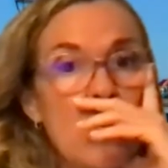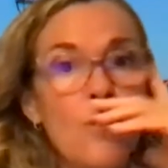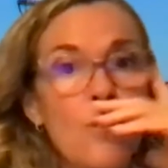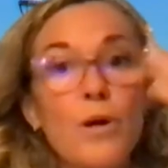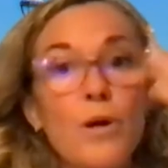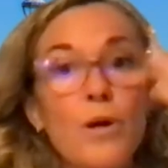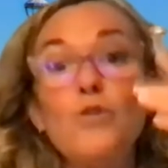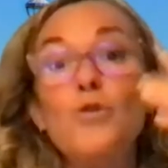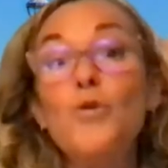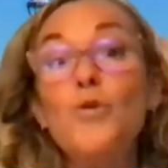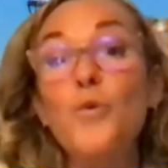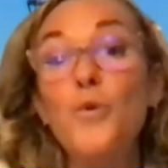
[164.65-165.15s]

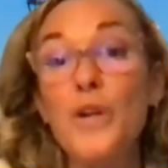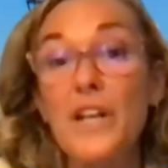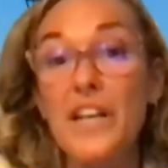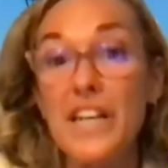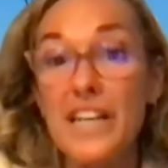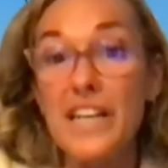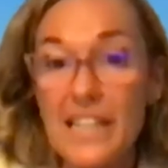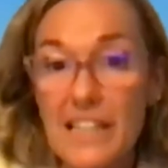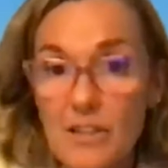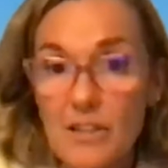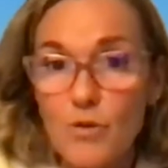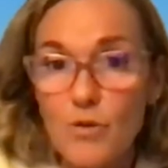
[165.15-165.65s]
What do we
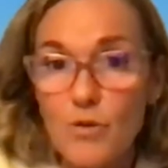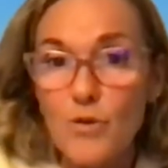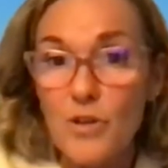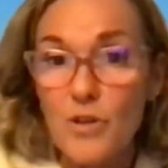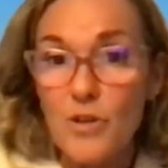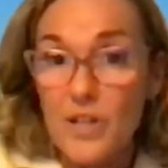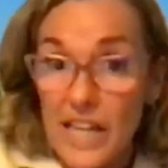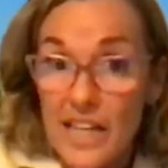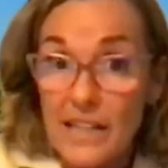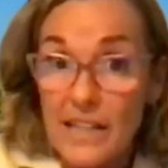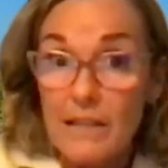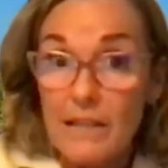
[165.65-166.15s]
need to
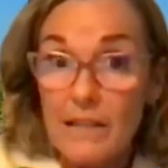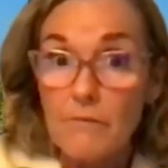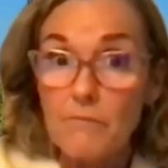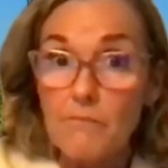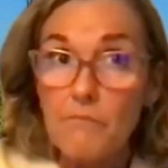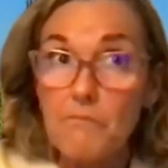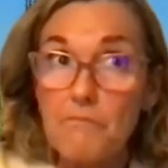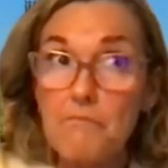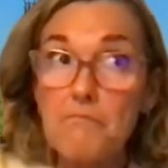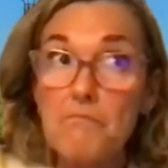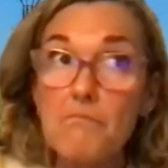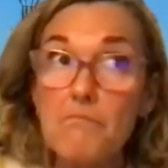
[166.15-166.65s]
create
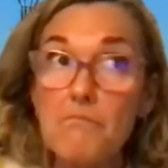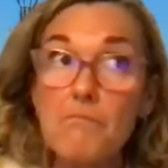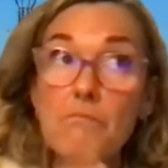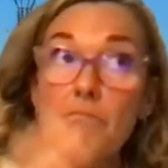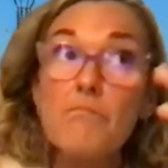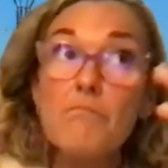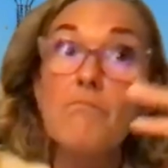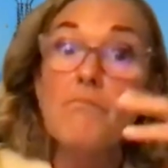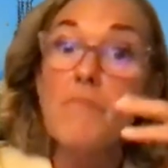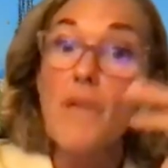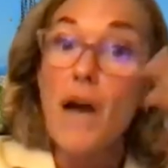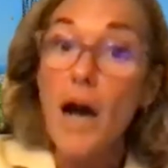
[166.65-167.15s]

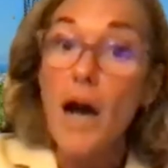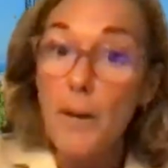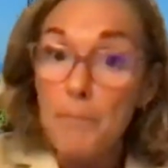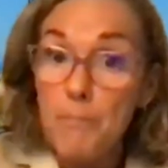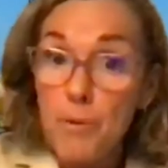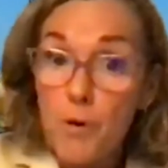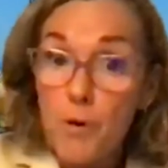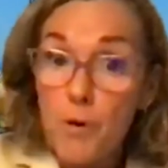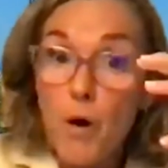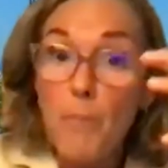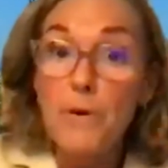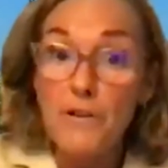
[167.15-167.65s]
a
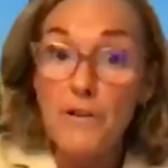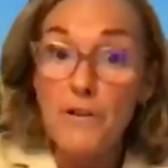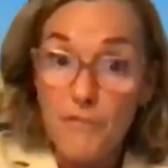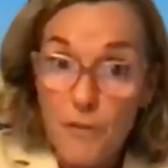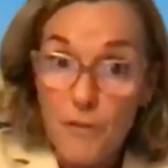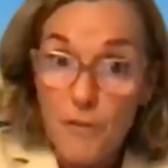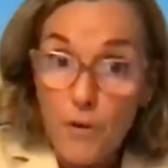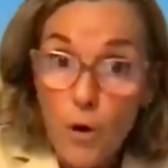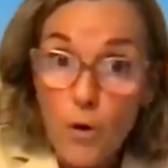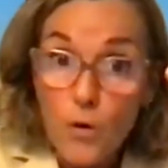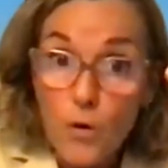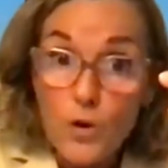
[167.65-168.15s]
proper
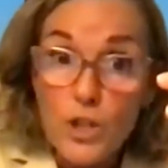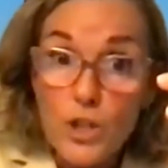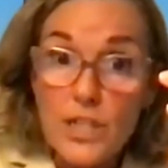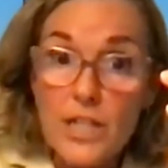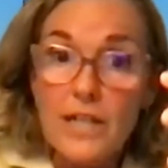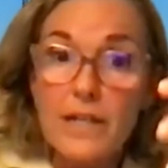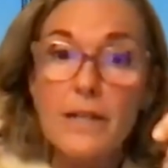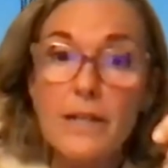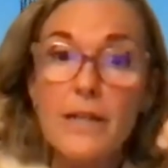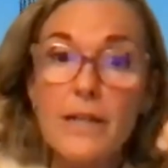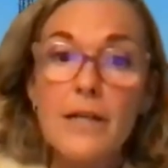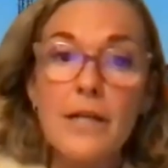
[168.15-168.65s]

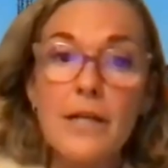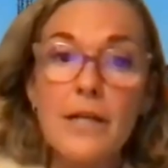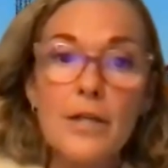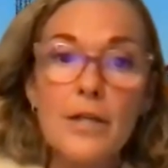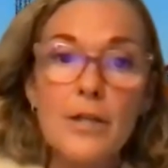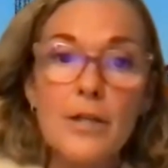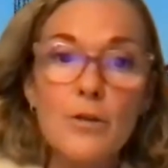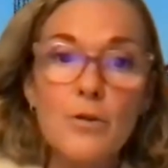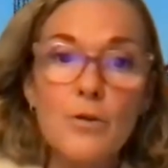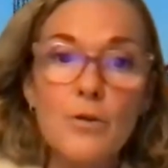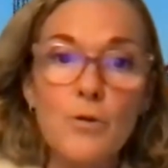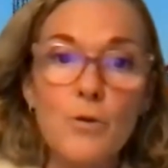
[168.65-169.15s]
flowchart
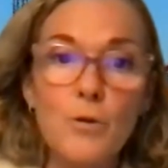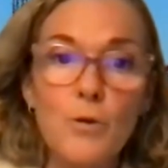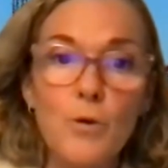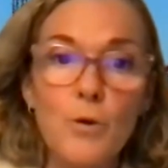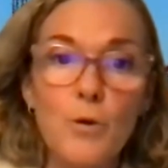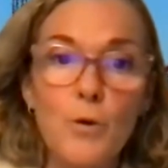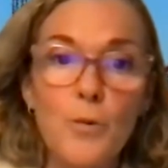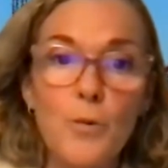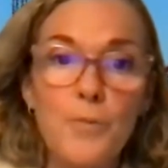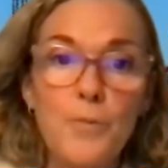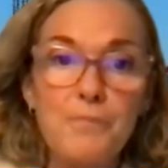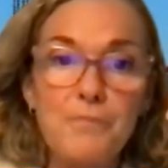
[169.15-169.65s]

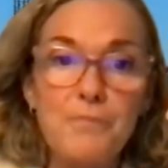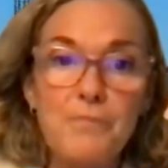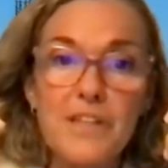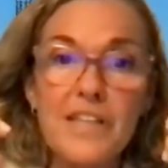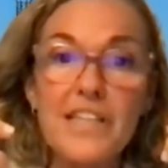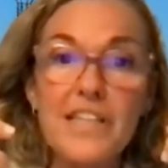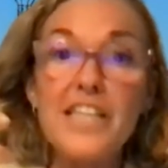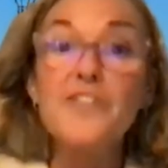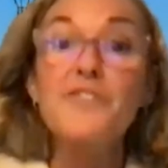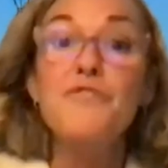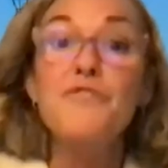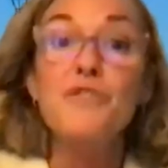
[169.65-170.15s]
to
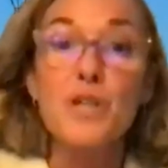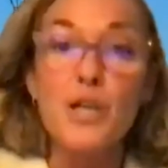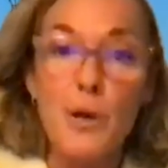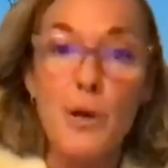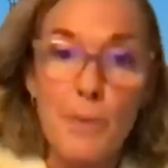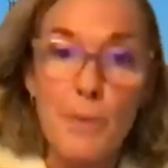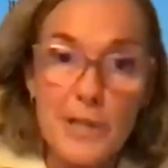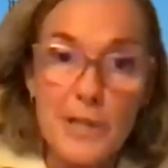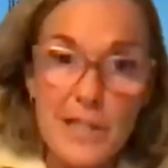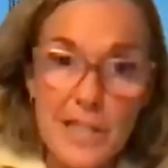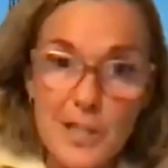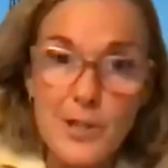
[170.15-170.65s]
give
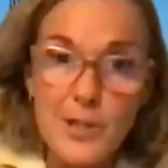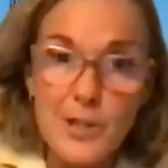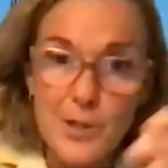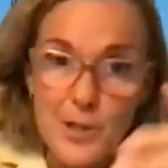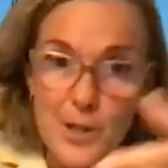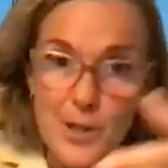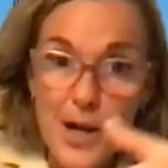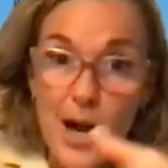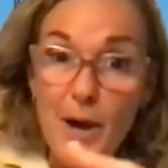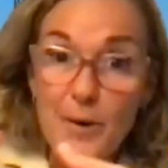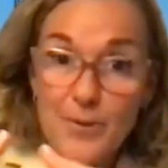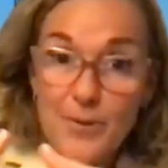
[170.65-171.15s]
recommendations
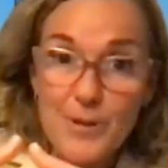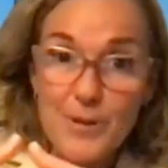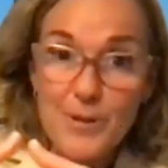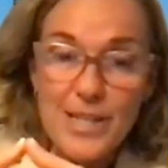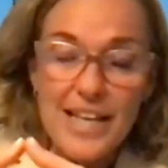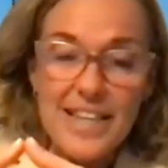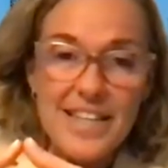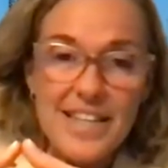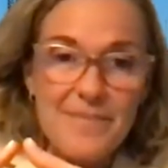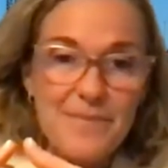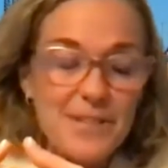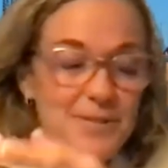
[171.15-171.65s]
on how to
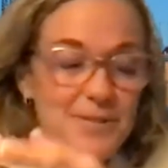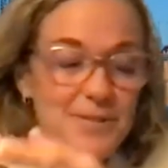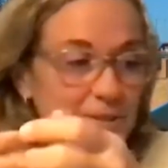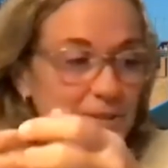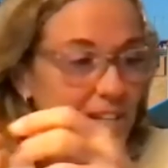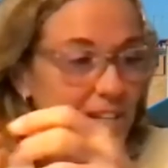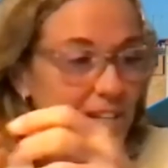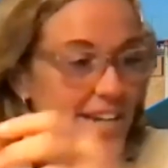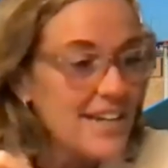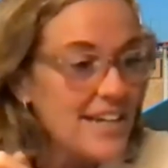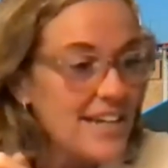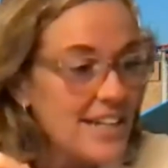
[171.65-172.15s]
study
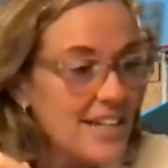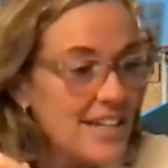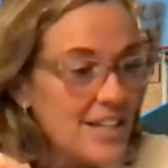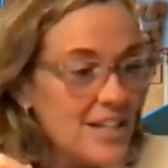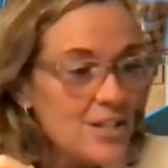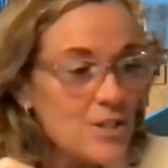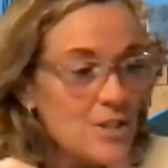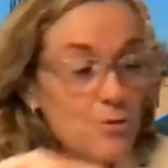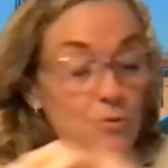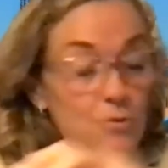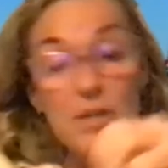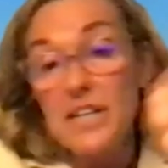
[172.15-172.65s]
hematuria?
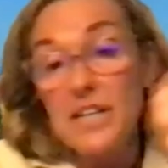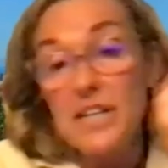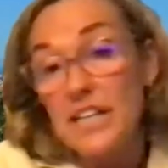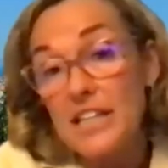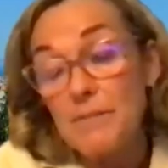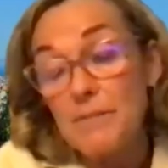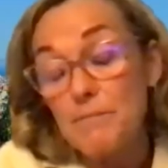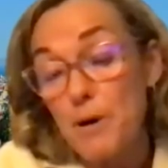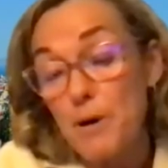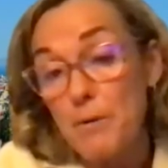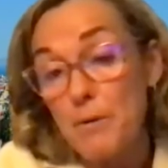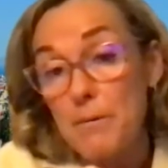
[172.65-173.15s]
So we
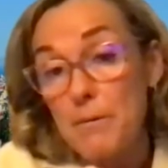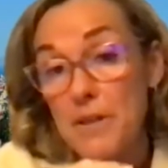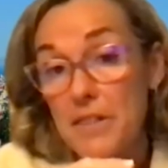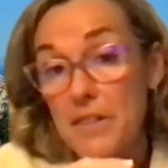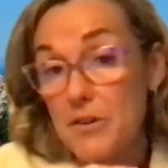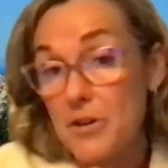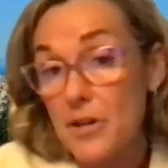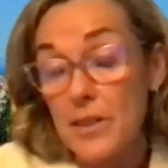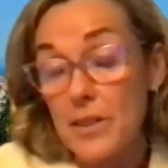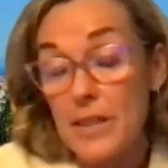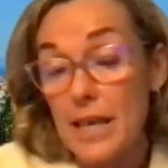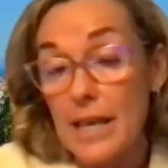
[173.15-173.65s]
need probably
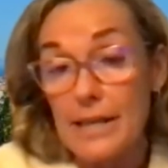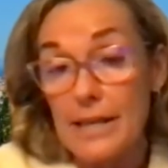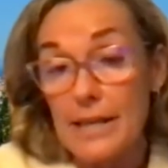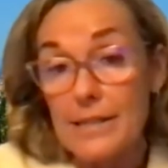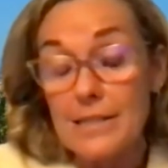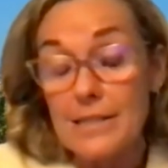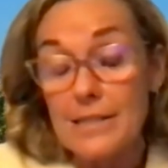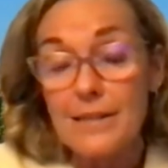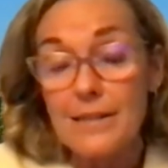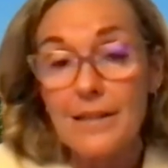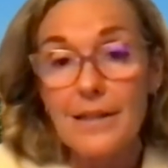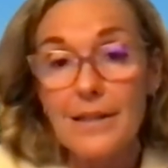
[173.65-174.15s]
three
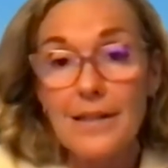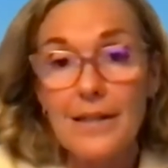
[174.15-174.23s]
things.